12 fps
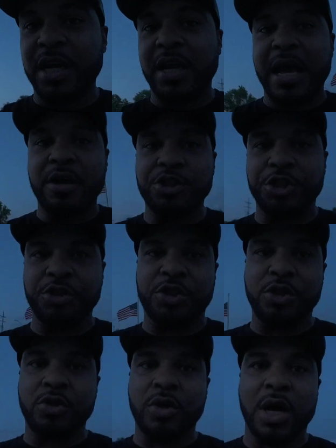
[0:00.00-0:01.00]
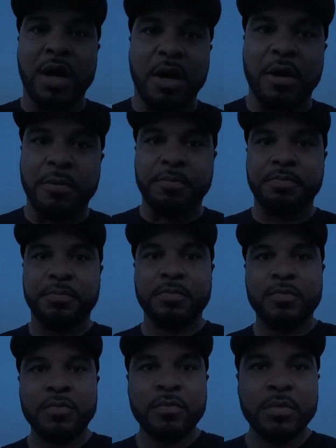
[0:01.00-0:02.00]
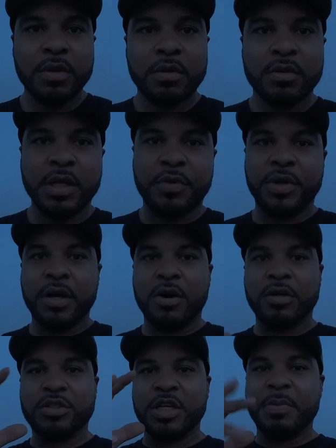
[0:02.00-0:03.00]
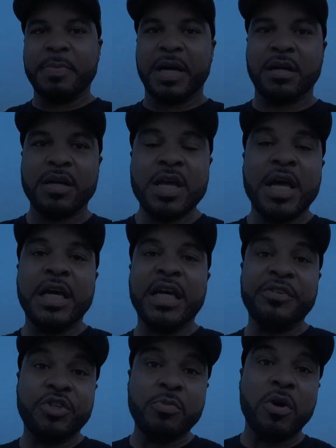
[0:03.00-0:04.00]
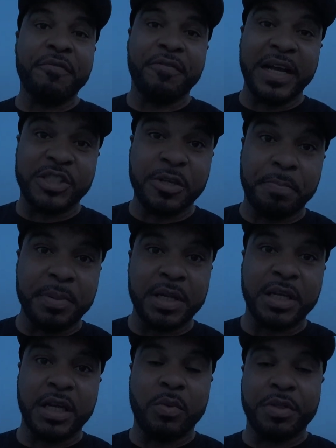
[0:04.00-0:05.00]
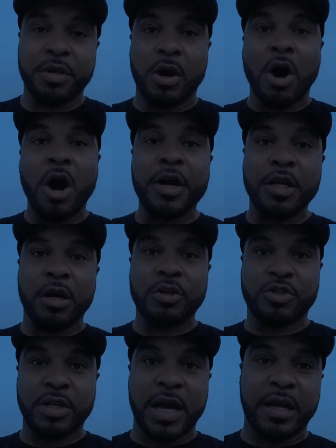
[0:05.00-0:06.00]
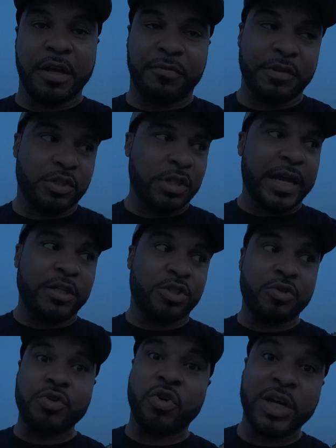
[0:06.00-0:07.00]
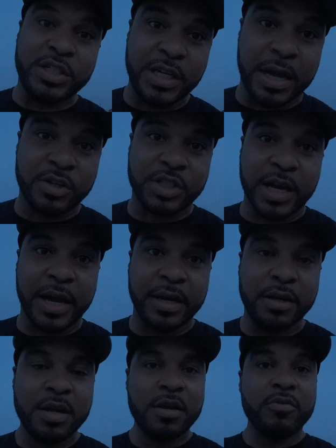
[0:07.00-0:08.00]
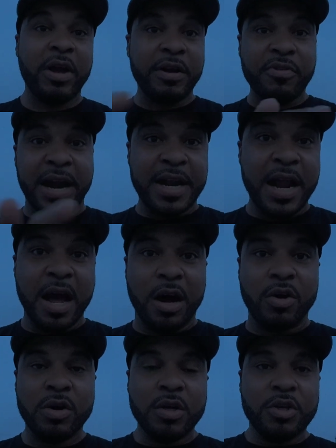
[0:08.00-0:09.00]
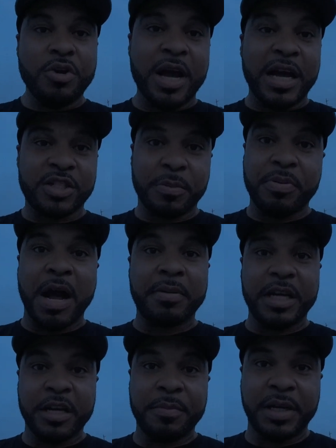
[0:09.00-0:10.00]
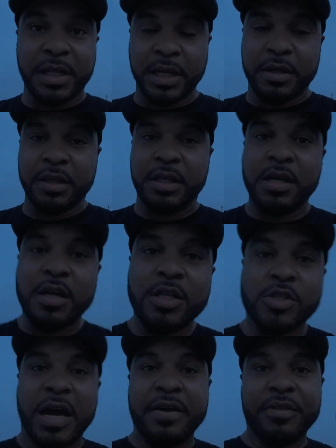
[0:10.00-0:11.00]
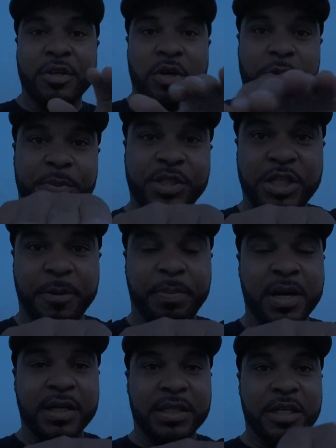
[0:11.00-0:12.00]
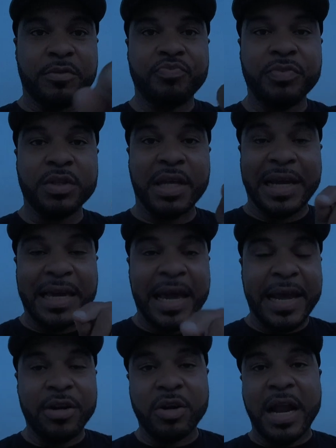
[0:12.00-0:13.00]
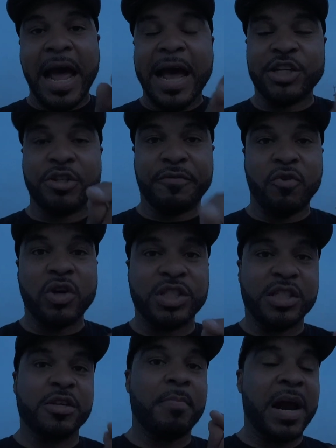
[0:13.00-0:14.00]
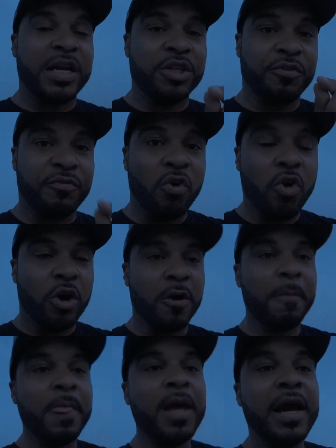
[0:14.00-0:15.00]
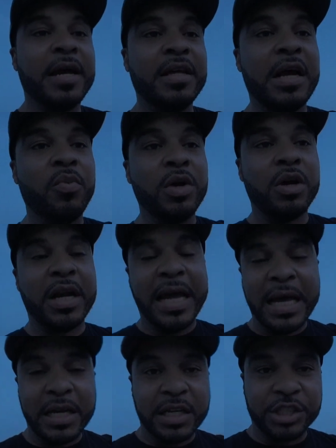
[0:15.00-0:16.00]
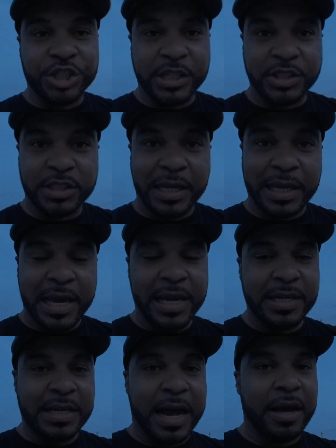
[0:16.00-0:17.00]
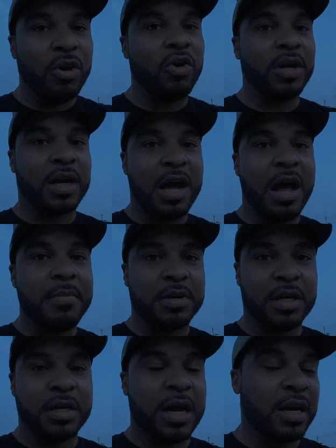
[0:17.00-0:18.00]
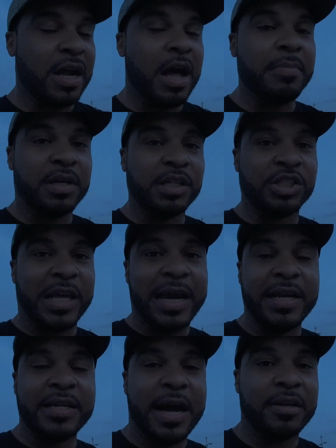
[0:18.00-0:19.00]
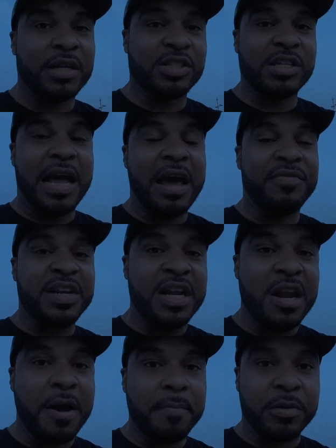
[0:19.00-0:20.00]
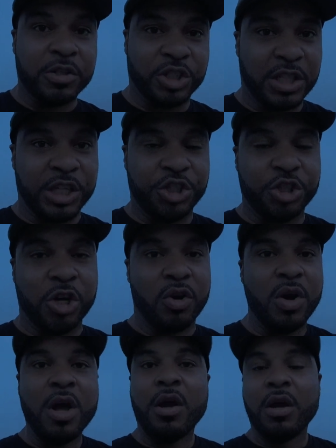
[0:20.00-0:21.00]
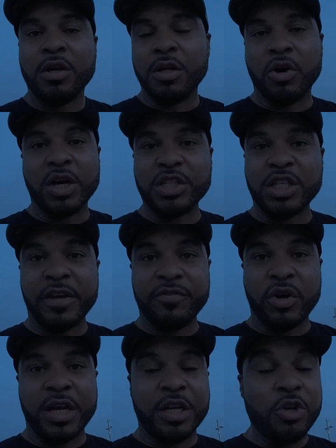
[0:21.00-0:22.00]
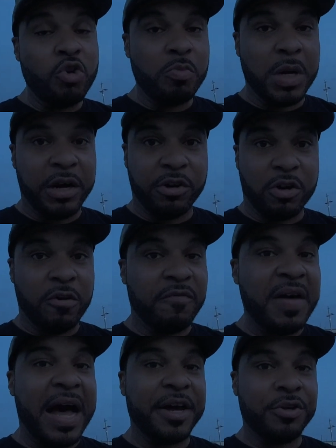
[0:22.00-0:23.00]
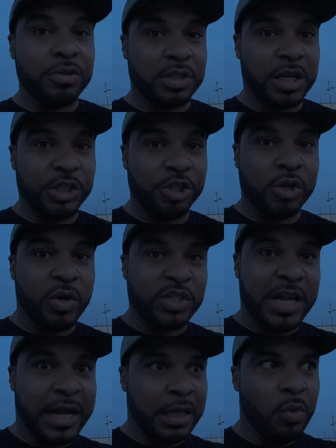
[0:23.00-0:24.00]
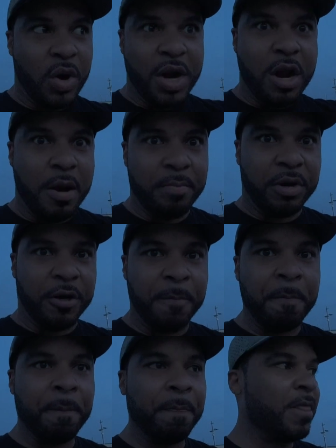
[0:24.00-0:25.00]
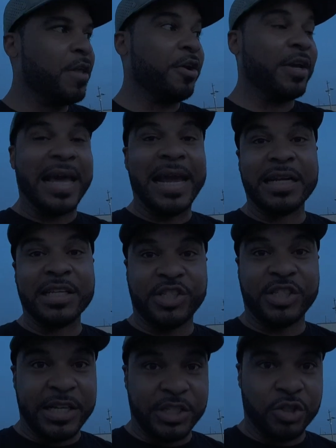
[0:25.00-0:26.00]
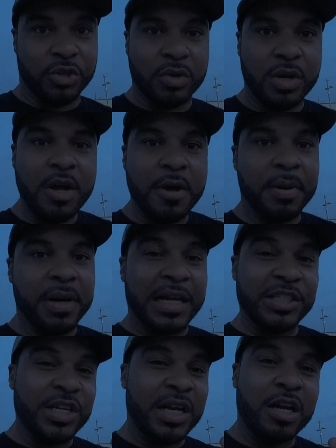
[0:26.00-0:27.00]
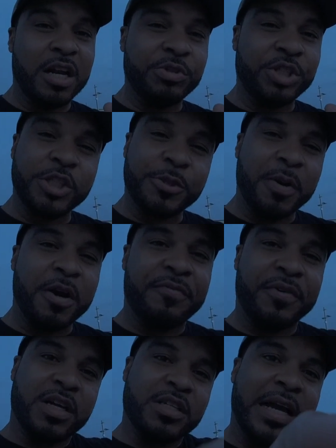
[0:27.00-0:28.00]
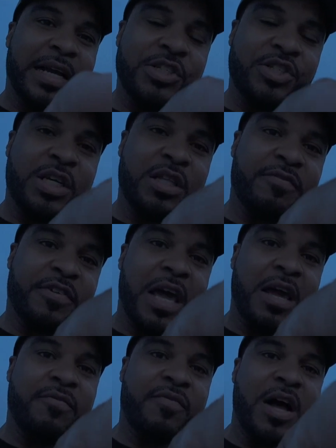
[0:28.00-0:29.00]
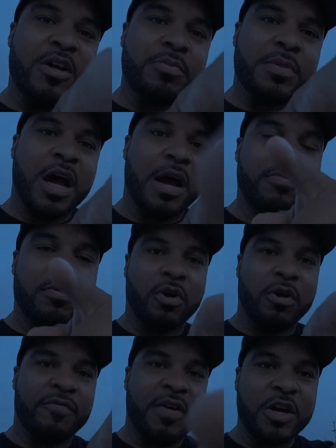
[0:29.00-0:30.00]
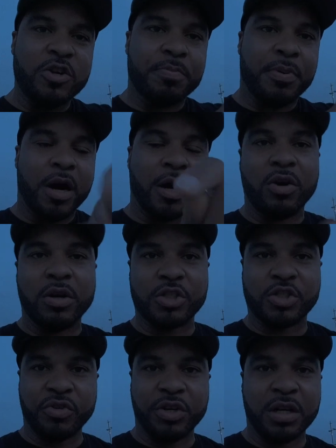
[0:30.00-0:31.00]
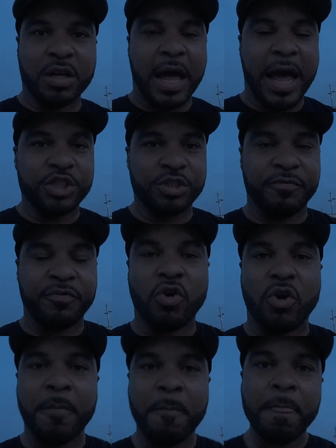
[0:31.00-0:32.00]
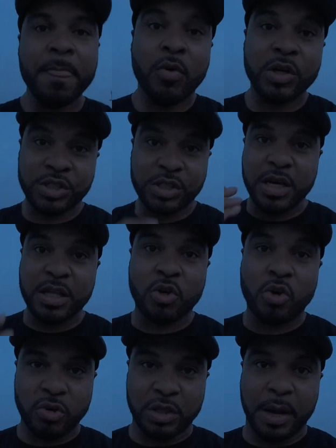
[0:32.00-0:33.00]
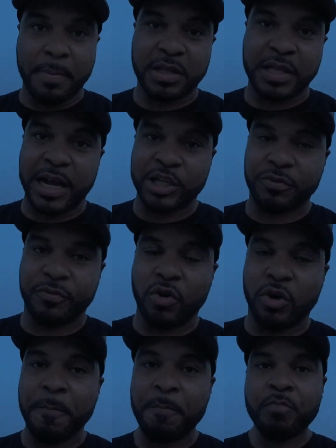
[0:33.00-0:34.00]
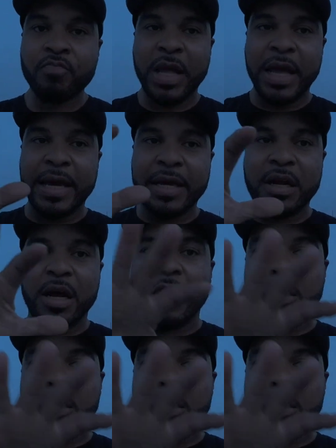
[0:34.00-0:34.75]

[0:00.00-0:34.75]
allows you to, there we go, see me better. It gives you more flexibility with your audio so that if it's like too noisy outside, like right now, you guys can probably hear me clearly. So I have the USB-C plugged in. The gain on the Action 4 is set to -4, and then I went on ahead and adjusted the gain dial on the Comica. Now the Comica's gain dial doesn't have any numbers to let you know, it doesn't give you any numerical value to let you know exactly what number your gain is set to. But I set it up just perfect because I can see the gain volume knob or volume bar on the screen of the Action 4, which is another cool thing about the Action 4. And